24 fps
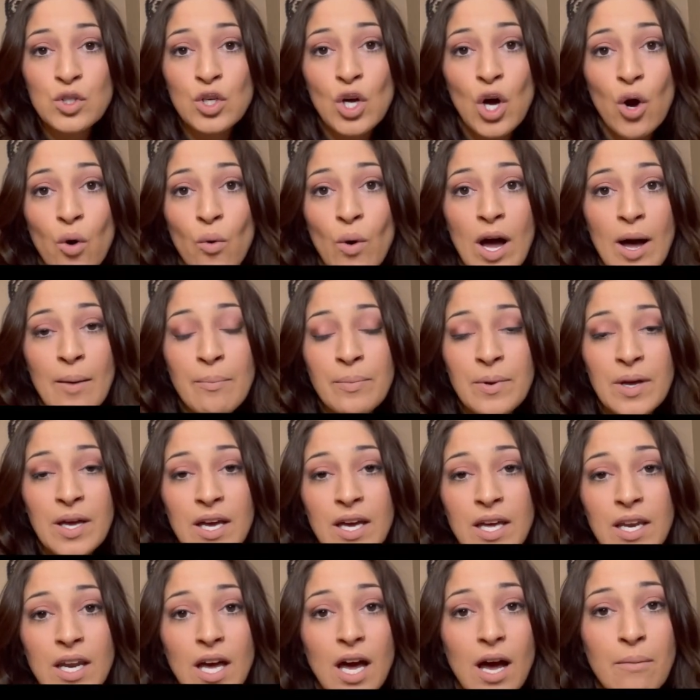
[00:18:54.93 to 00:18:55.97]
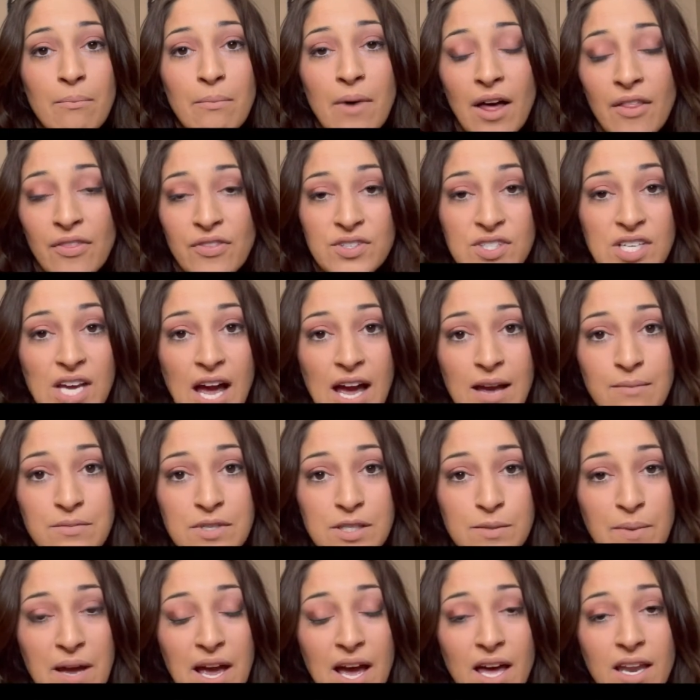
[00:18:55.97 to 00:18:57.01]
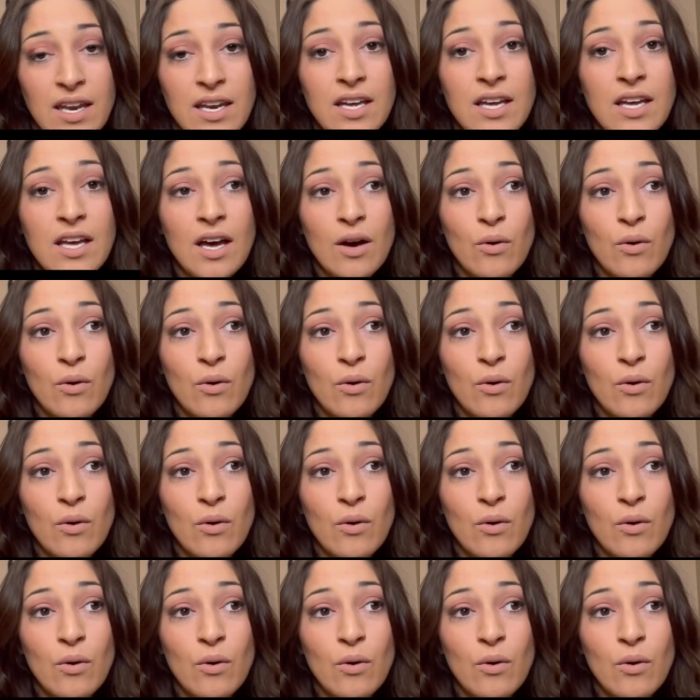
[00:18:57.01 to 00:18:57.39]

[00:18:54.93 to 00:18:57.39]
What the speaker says: go up in a month time span,